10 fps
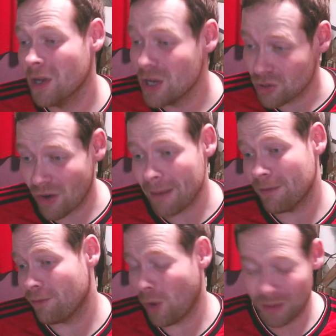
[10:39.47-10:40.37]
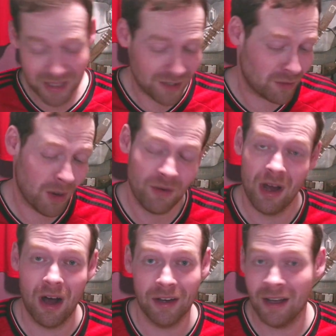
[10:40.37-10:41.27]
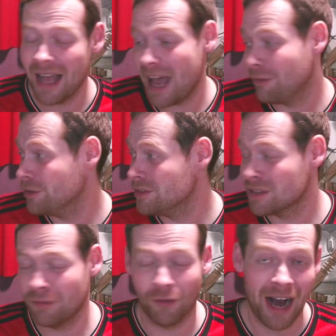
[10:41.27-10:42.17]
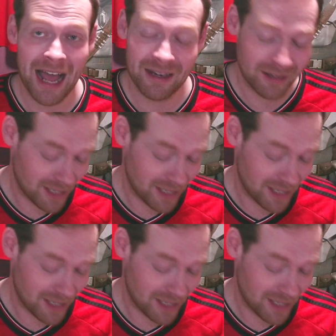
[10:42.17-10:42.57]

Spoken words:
Great performances from Onana, Evans, Varane,